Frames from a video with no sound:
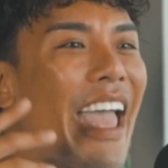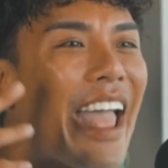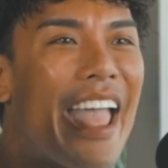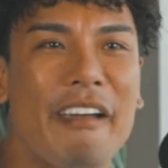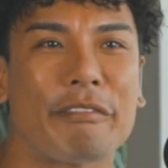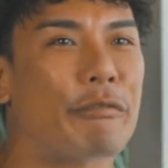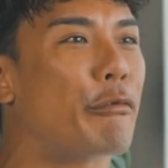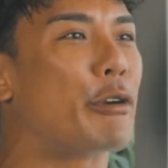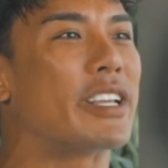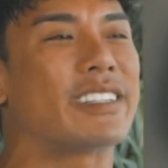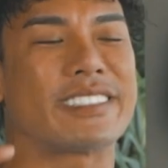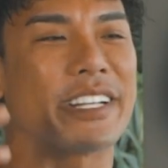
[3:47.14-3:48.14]

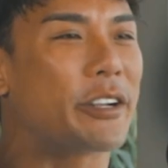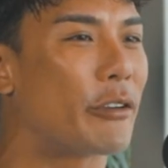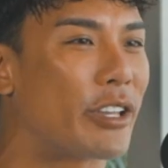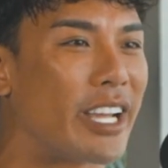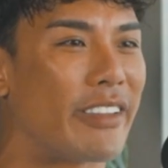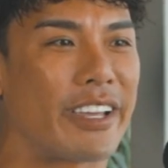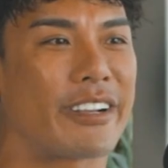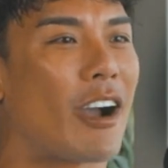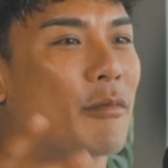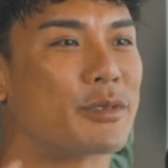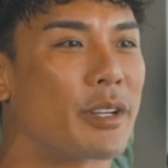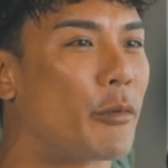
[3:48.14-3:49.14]
Every single year, they
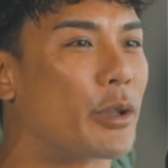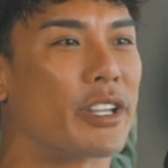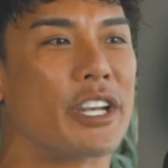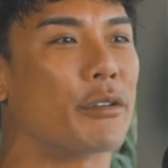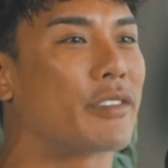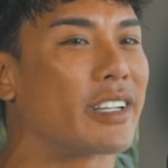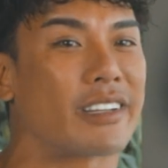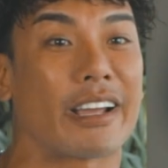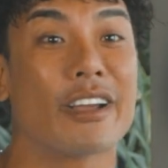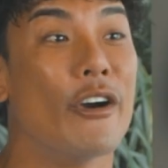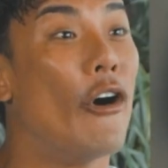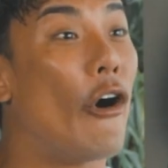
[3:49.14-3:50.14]
comes up with a new thing, like
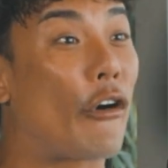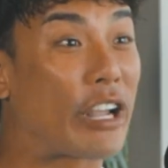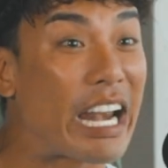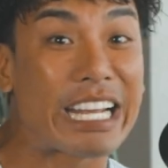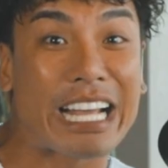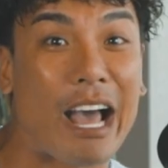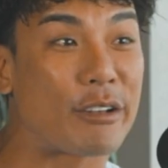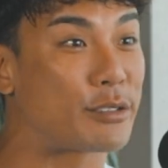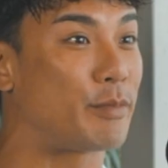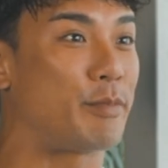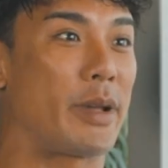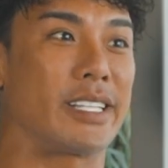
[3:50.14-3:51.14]
organic house,
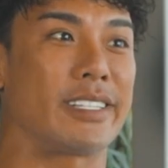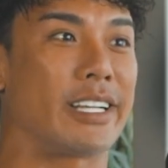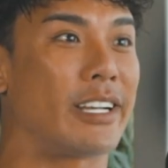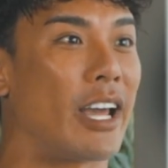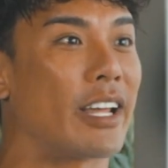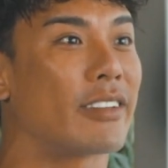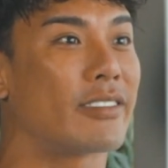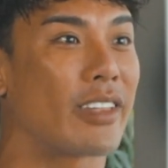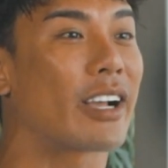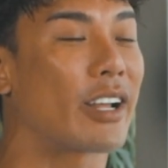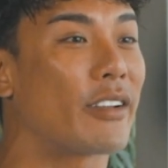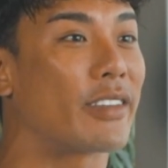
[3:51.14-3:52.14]
basically, like
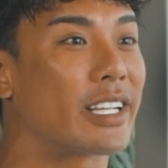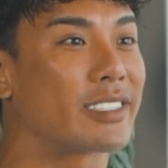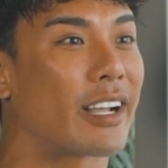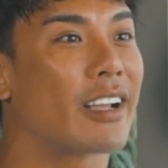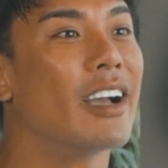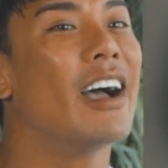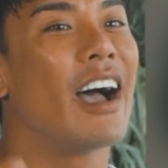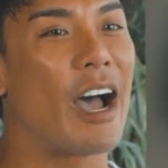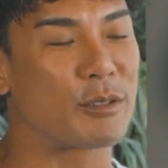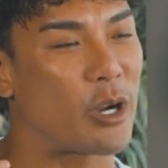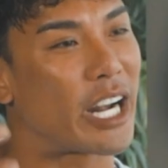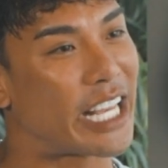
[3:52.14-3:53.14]
that kind of thing. Is like
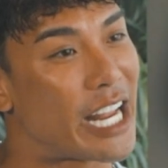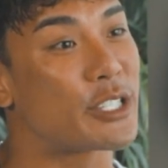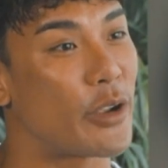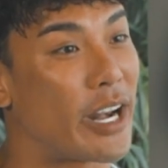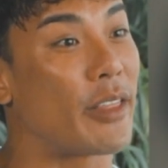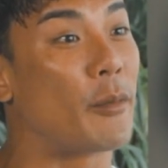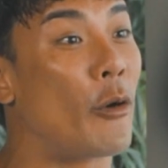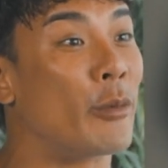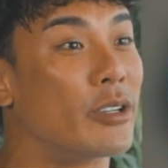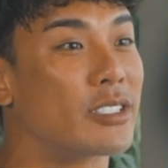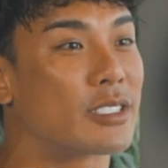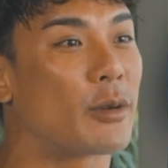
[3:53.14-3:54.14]
I'm trying to get into it at the
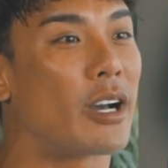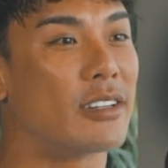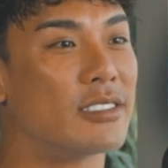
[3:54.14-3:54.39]
moment as well.